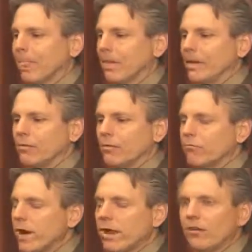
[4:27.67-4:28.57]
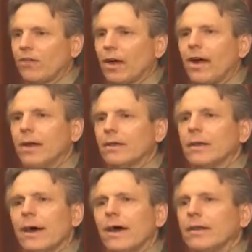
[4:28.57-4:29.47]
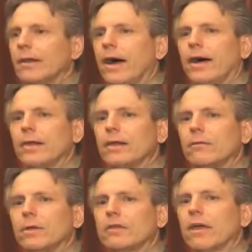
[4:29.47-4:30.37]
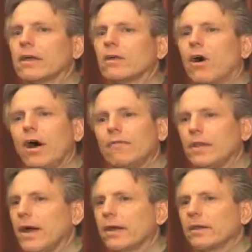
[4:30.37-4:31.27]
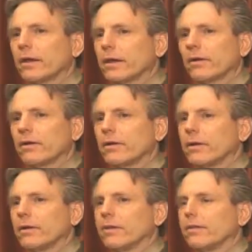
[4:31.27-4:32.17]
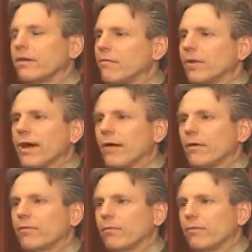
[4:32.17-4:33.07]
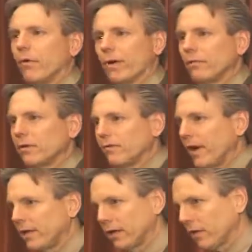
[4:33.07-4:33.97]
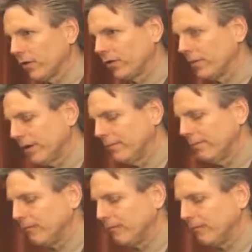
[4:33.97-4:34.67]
And he would rage on and on and on, and it would take an awful lot of liquor and several hours before he would finally go to sleep.